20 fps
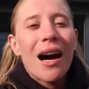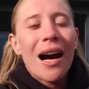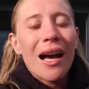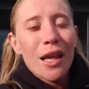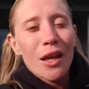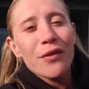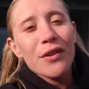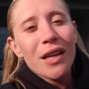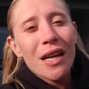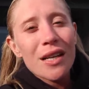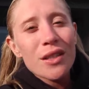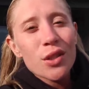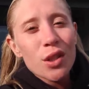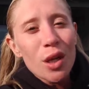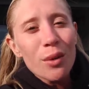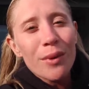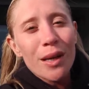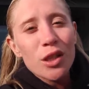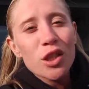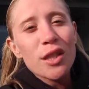I love you guys
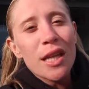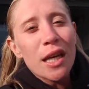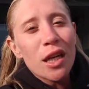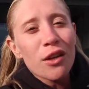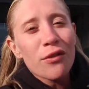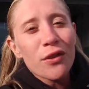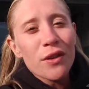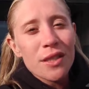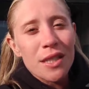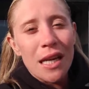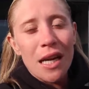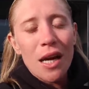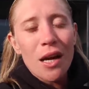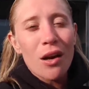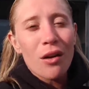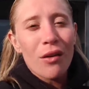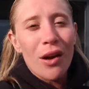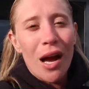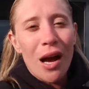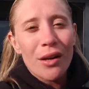so much. Thank you for
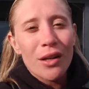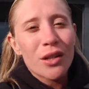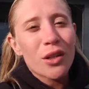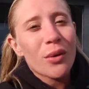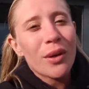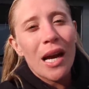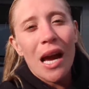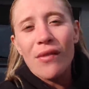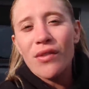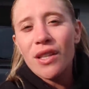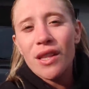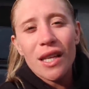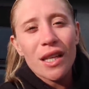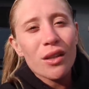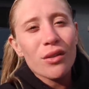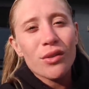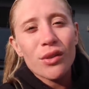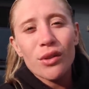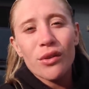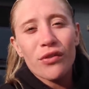sticking around and doing
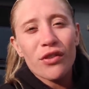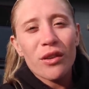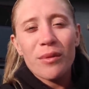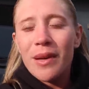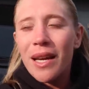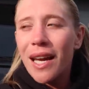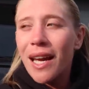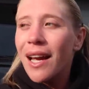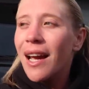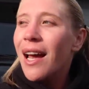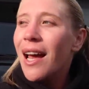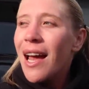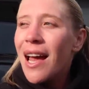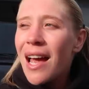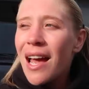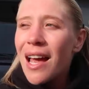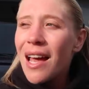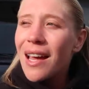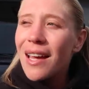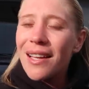everything you do for me,
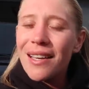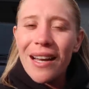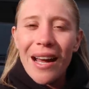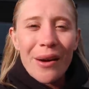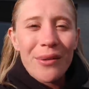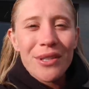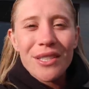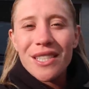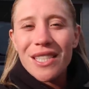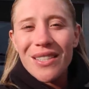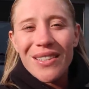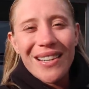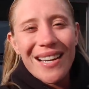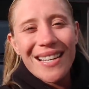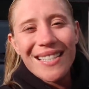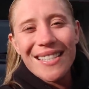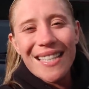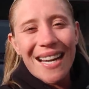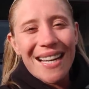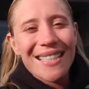and I will see you
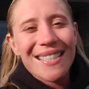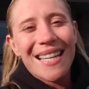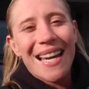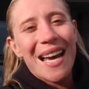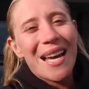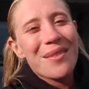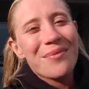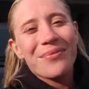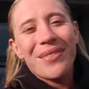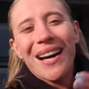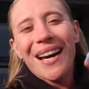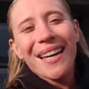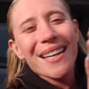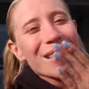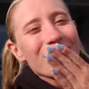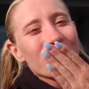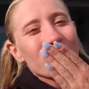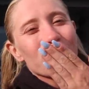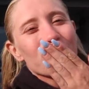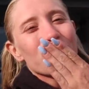guys next time.
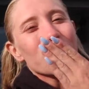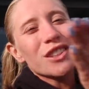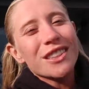Bye.